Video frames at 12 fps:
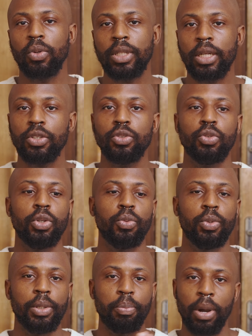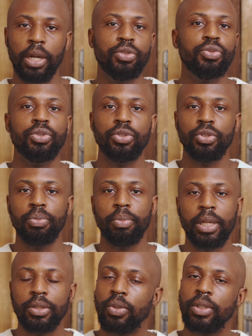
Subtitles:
What are you doing with the bad road you met?